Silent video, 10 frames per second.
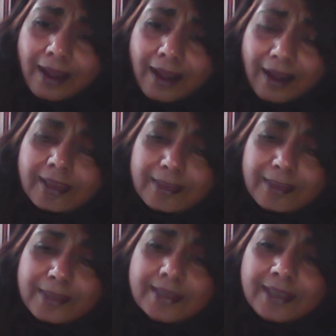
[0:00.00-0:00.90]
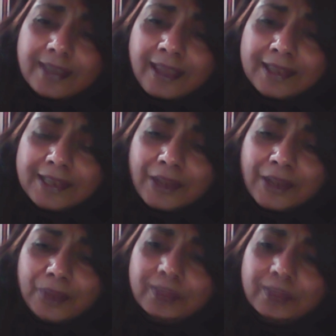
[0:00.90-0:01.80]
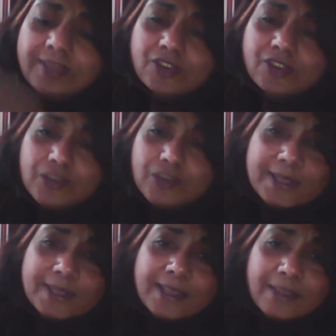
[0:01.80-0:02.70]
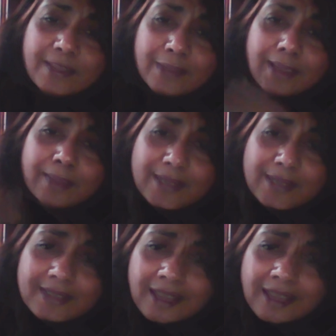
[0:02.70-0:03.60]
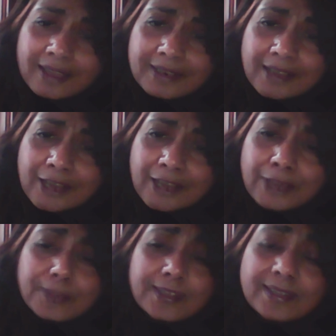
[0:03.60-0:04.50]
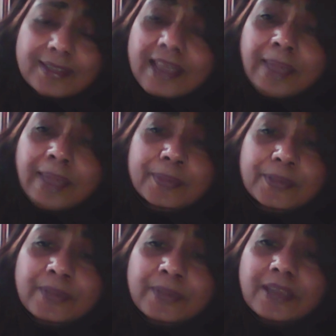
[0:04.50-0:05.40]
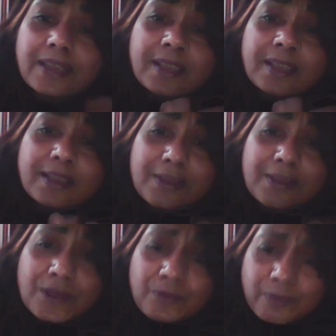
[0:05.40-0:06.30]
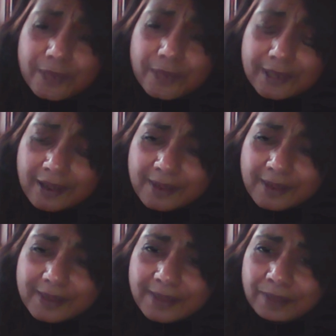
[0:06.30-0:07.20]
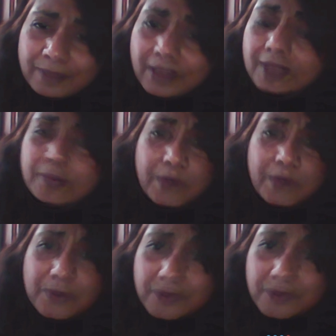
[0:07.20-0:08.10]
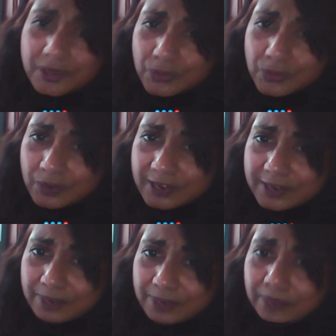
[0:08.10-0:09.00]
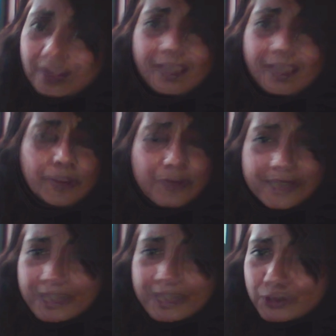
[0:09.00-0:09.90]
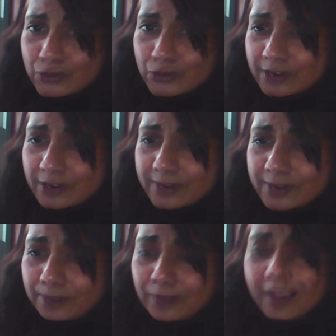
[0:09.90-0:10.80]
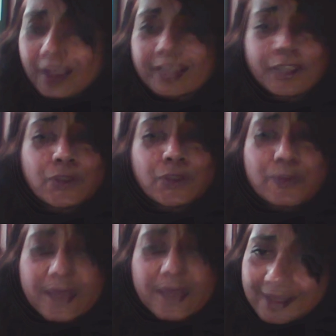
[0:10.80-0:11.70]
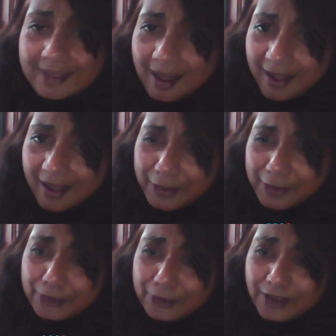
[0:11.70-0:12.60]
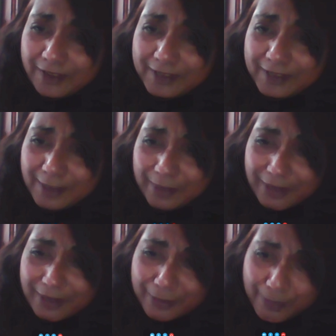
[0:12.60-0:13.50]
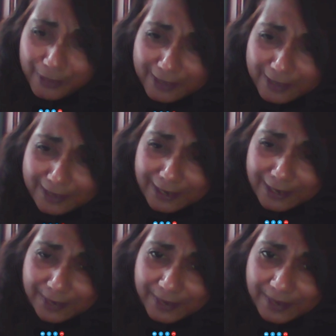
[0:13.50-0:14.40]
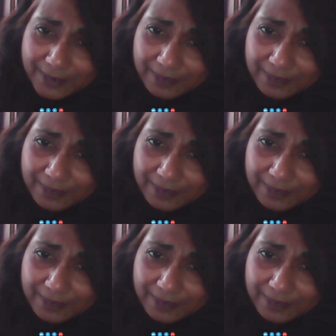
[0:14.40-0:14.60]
I can be scanned now. This chip inside me can be scanned. So this has happened to me innumerable times in grocery stores, in retail stores. The UPS guy who drives up and who points it at me,